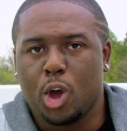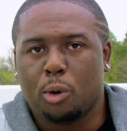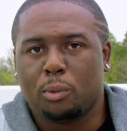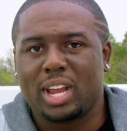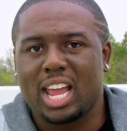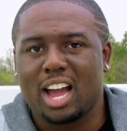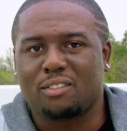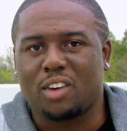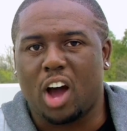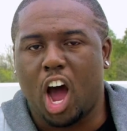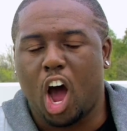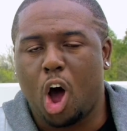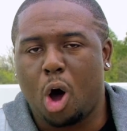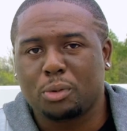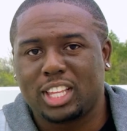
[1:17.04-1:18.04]
We have
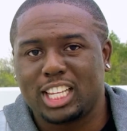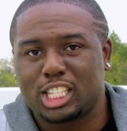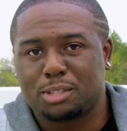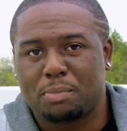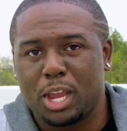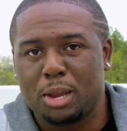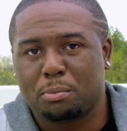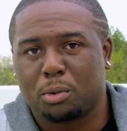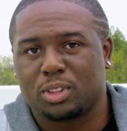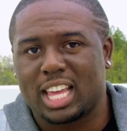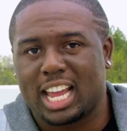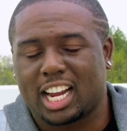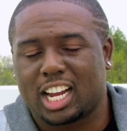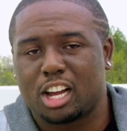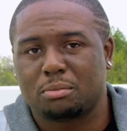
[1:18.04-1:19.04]
all these people
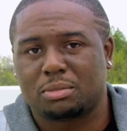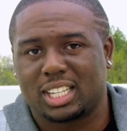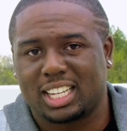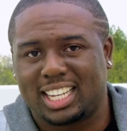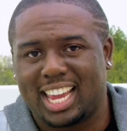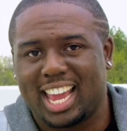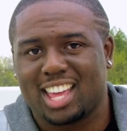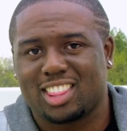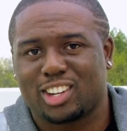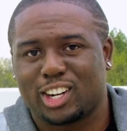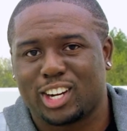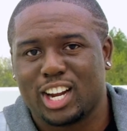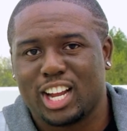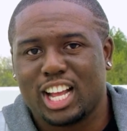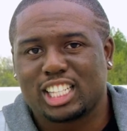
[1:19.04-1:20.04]
that come together
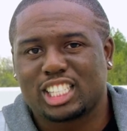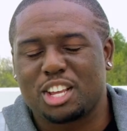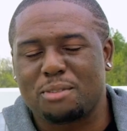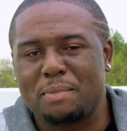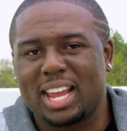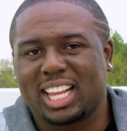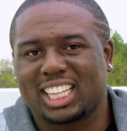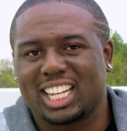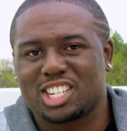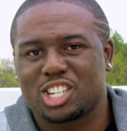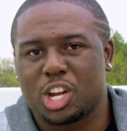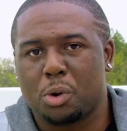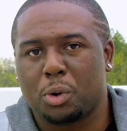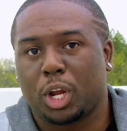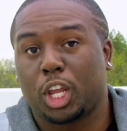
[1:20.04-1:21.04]
to make this
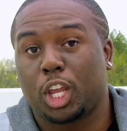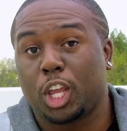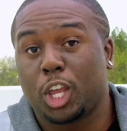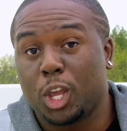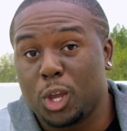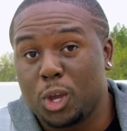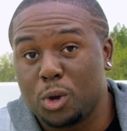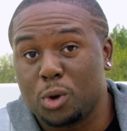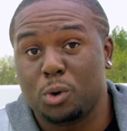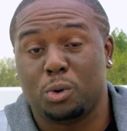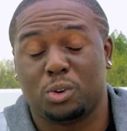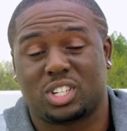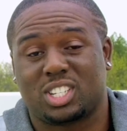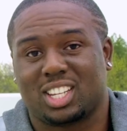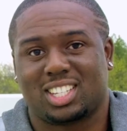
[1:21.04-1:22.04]
show a
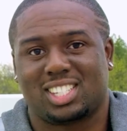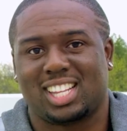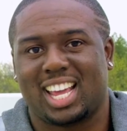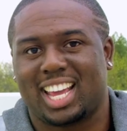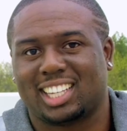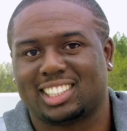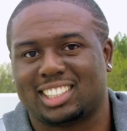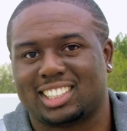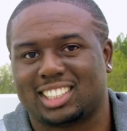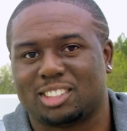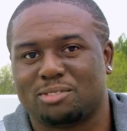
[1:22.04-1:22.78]
huge success.